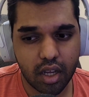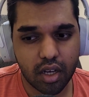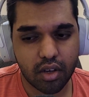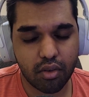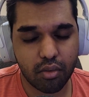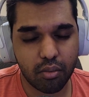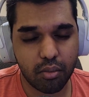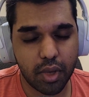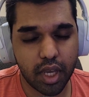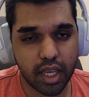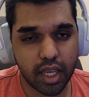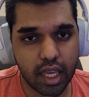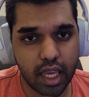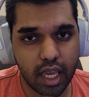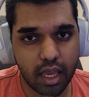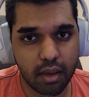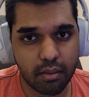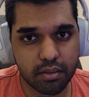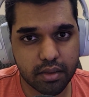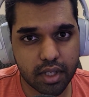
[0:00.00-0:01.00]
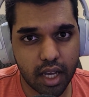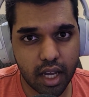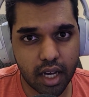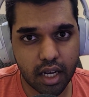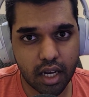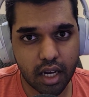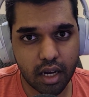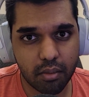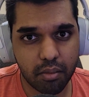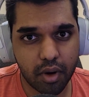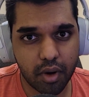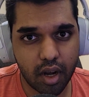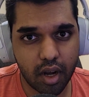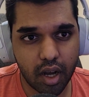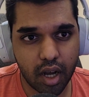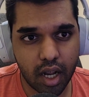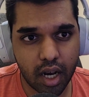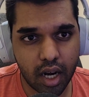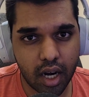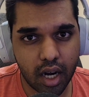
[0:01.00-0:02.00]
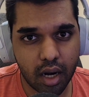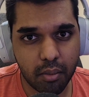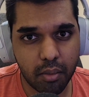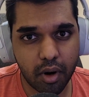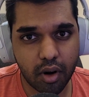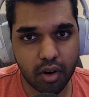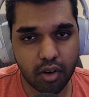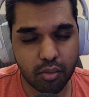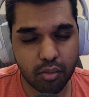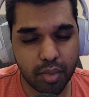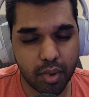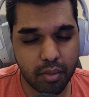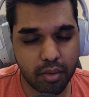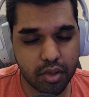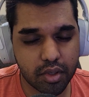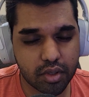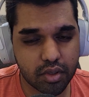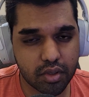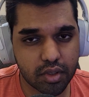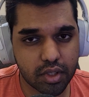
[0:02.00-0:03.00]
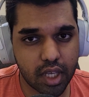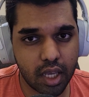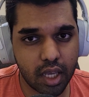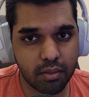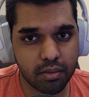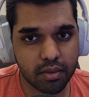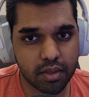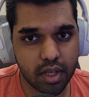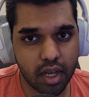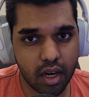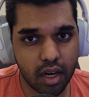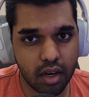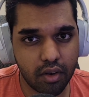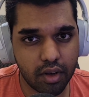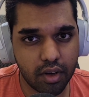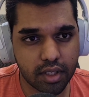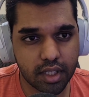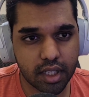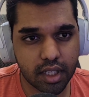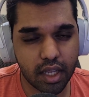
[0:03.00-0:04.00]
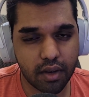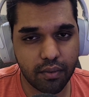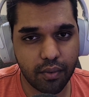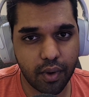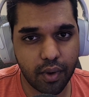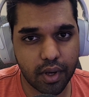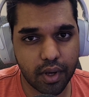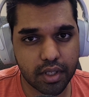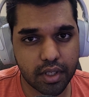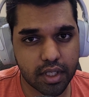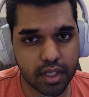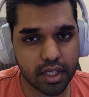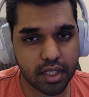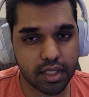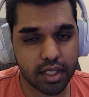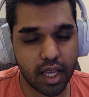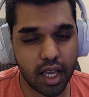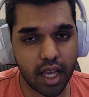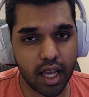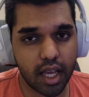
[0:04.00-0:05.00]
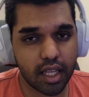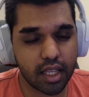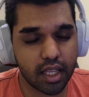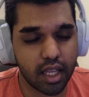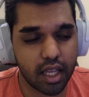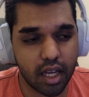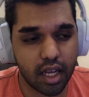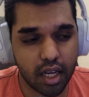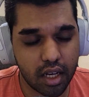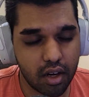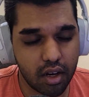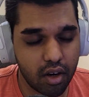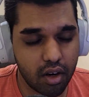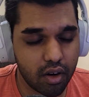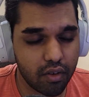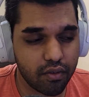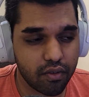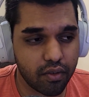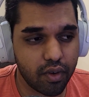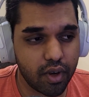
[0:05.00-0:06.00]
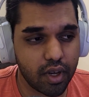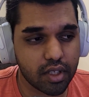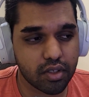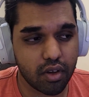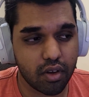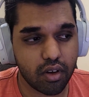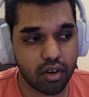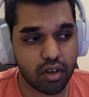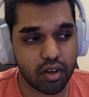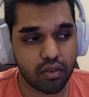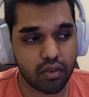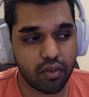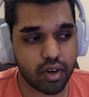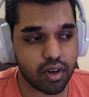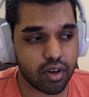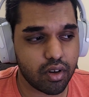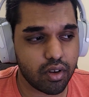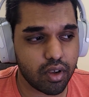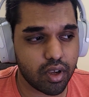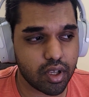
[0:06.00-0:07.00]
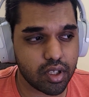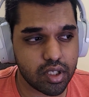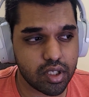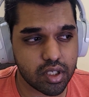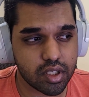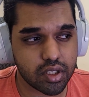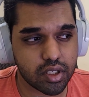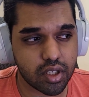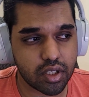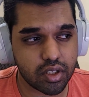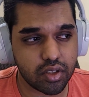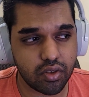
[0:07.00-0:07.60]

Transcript: to make games and are about to publish those games are raising their voices, and there are a lot of tweets on Twitter. You can just search